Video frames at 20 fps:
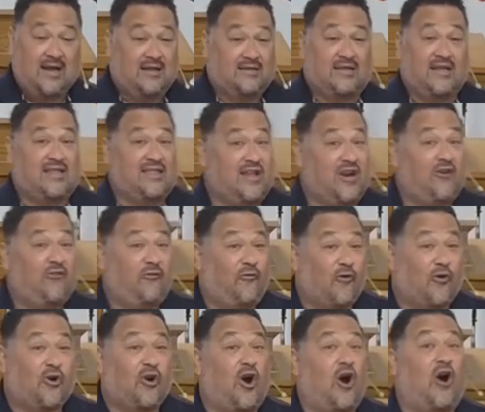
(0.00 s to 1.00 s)
Then
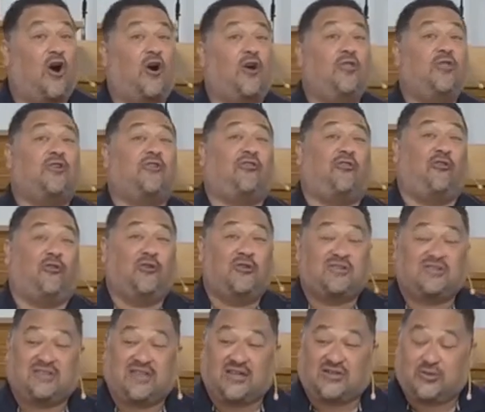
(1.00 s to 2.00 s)
therefore, all the
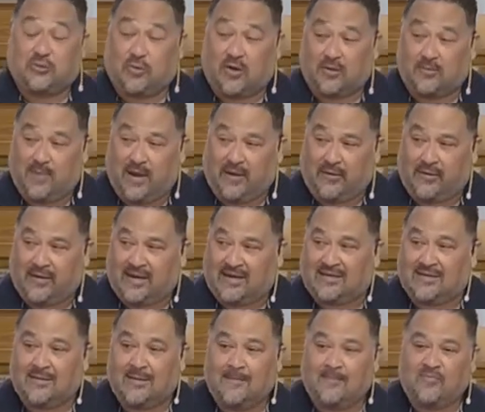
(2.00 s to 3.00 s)
fruits that you are bearing